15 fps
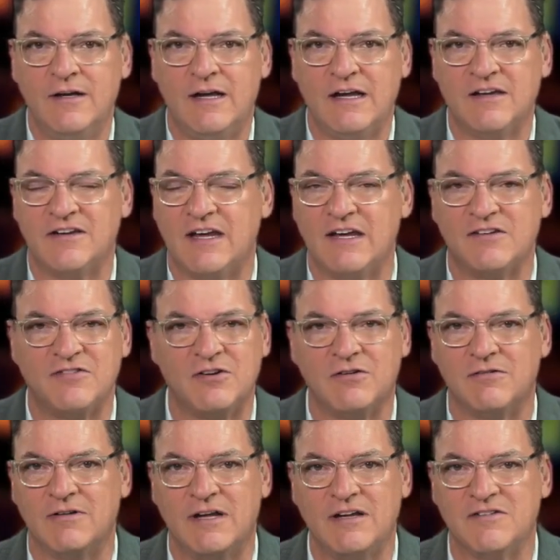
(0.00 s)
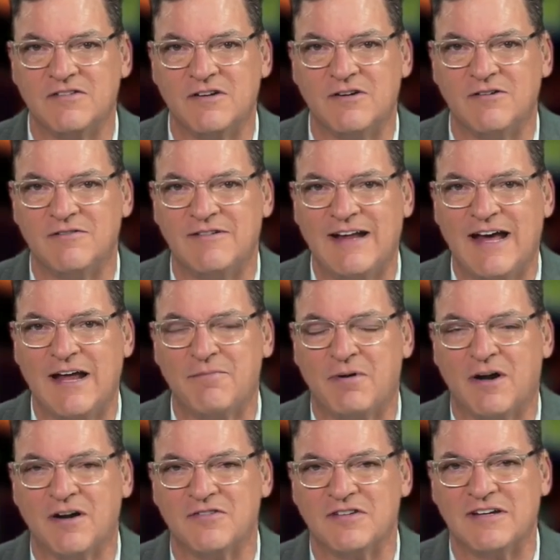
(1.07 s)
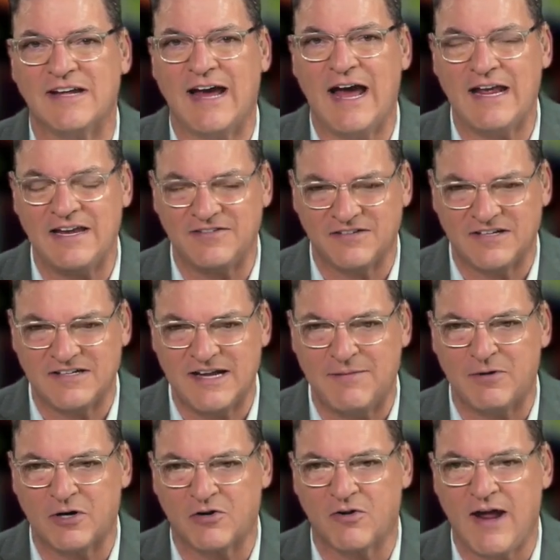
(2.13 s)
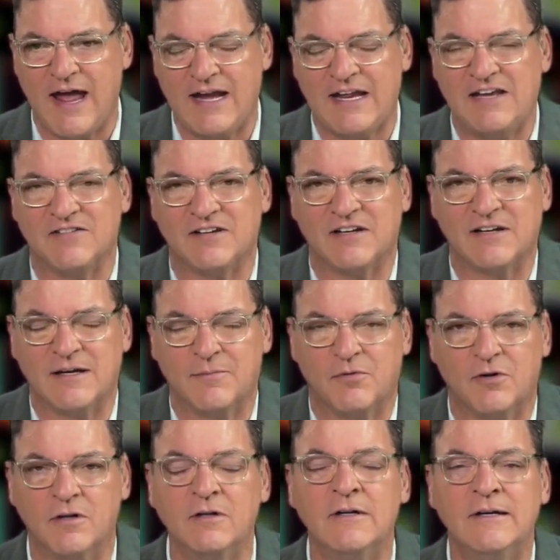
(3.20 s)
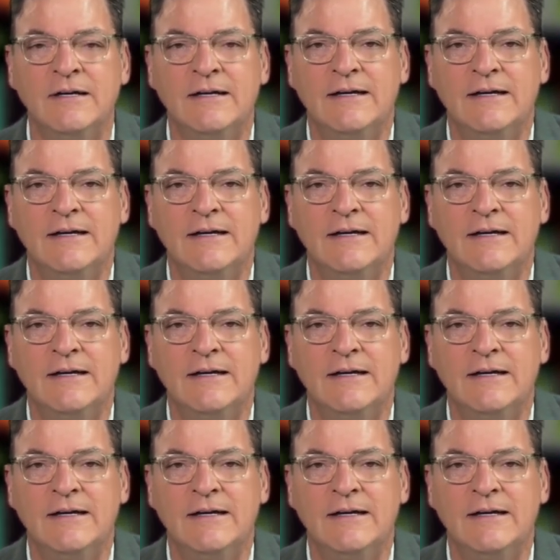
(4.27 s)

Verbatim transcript: He's, he's no he's no nonpartisan guy. He's a Democrat. He's a liberal.